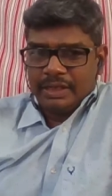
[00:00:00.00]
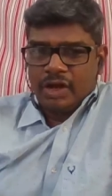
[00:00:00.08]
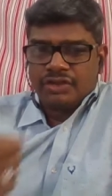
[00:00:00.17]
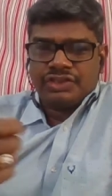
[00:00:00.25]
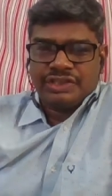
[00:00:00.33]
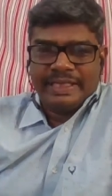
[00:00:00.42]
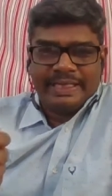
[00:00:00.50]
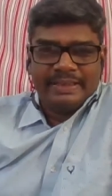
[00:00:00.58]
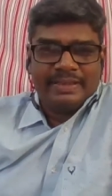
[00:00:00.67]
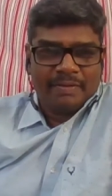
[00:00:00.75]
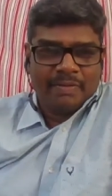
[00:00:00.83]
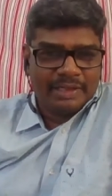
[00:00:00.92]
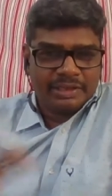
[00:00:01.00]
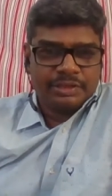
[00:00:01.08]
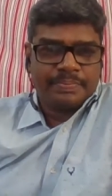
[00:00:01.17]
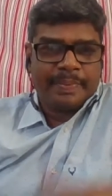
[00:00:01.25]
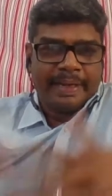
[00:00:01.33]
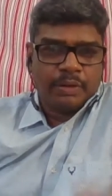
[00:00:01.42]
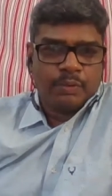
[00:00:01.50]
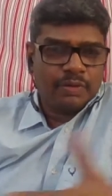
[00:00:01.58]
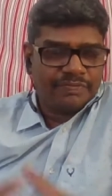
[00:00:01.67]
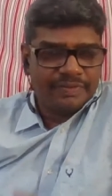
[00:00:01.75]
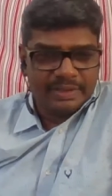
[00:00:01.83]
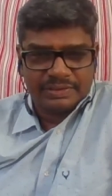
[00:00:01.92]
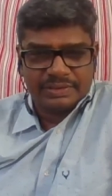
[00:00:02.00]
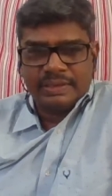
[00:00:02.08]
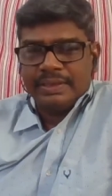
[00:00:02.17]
A non-sticky dawa is made out of this.